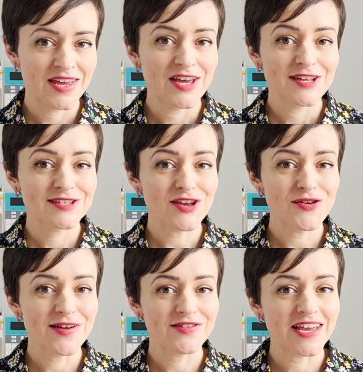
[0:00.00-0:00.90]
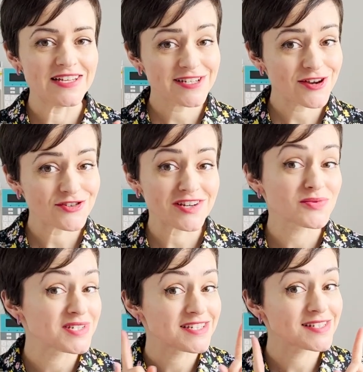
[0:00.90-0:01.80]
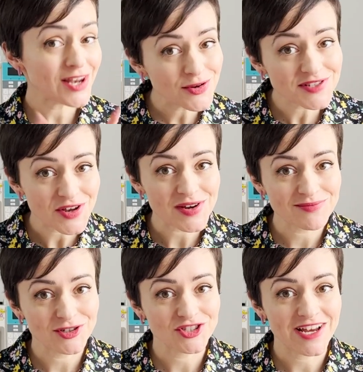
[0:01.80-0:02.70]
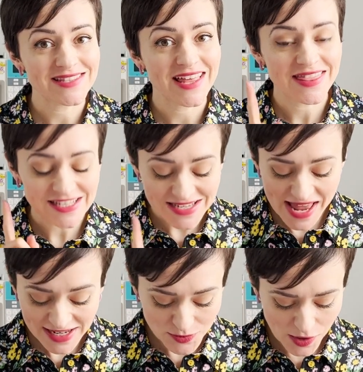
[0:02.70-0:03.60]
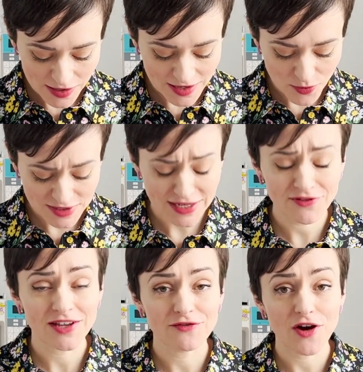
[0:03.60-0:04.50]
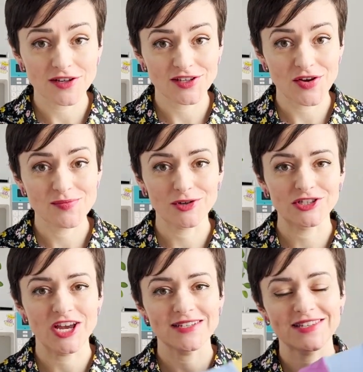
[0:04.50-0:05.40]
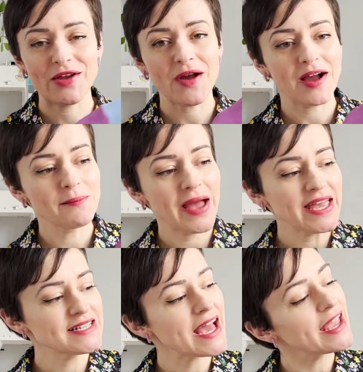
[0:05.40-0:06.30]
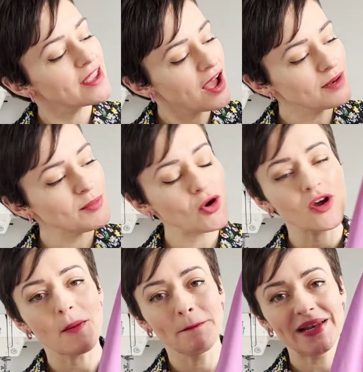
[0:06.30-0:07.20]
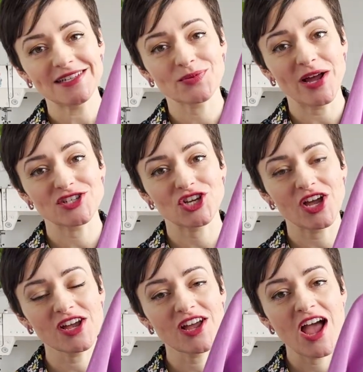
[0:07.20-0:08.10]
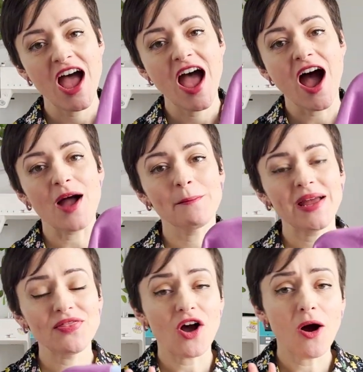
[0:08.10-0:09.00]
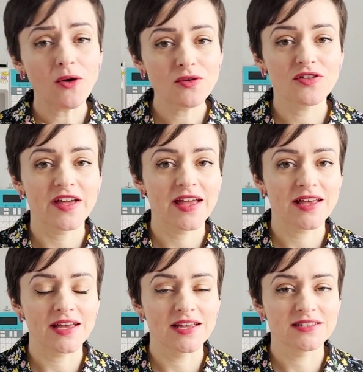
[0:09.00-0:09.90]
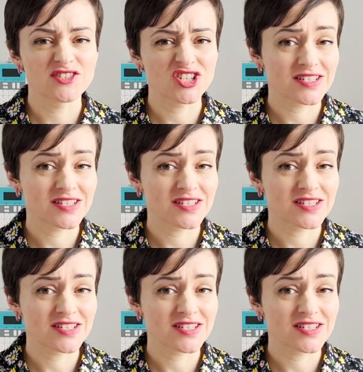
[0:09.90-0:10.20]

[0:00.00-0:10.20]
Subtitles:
So if the Indigo Dress was a slow sewing project, then this next one was definitely a fast sewing project. So I made a colour block Billie sweatshirt. I made the whole thing in just an